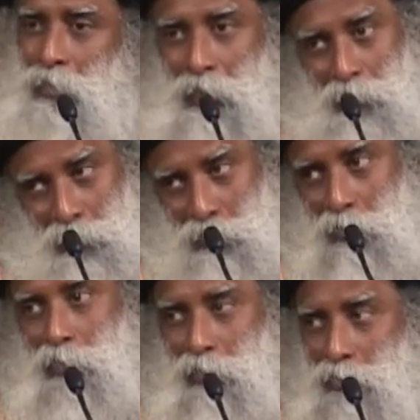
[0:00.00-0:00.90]
I know
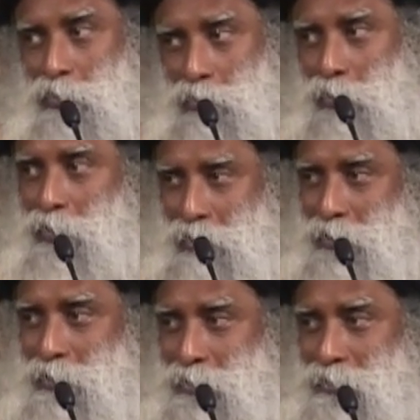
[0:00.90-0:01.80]
you are also doing
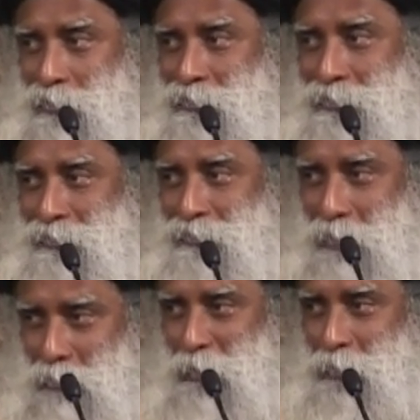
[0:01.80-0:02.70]
this
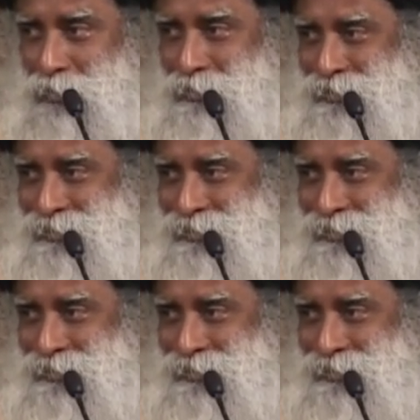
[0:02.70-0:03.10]
with people.